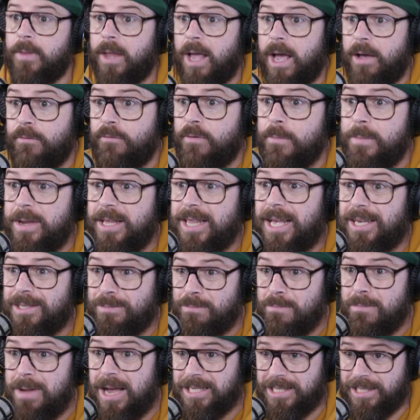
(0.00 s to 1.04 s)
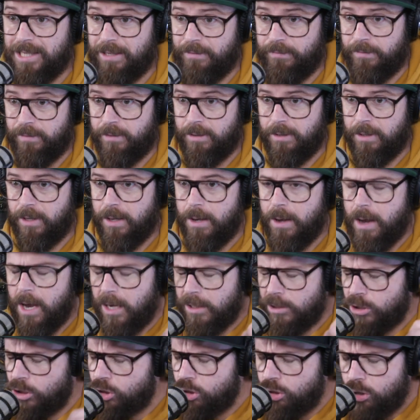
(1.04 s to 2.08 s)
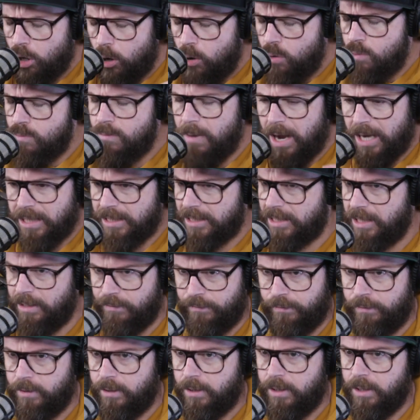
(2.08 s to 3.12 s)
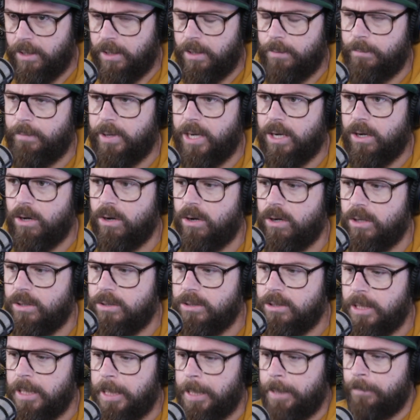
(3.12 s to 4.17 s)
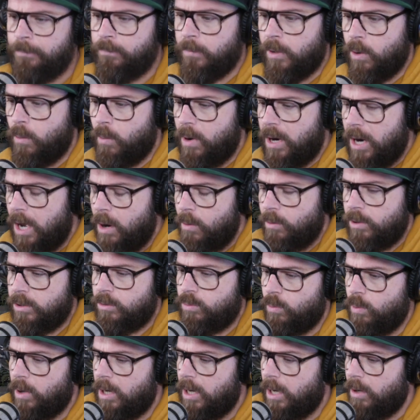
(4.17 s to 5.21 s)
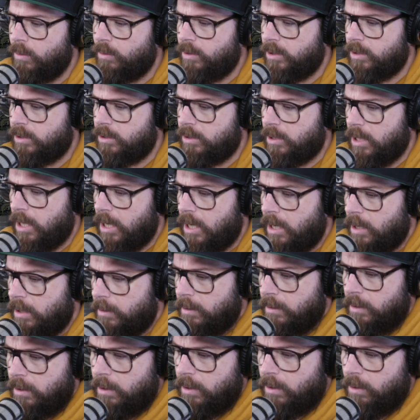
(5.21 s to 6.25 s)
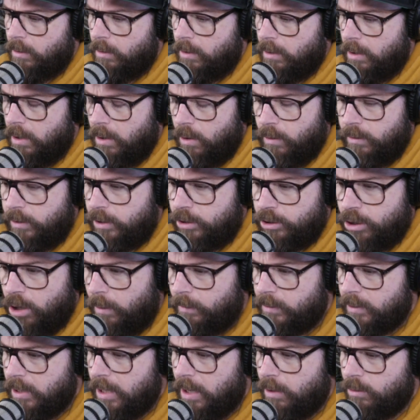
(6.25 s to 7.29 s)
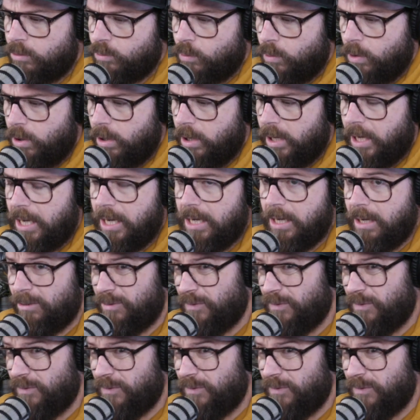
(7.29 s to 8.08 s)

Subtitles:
And for me, that's massive. So massive. Because when I was at other jobs and I was working and I was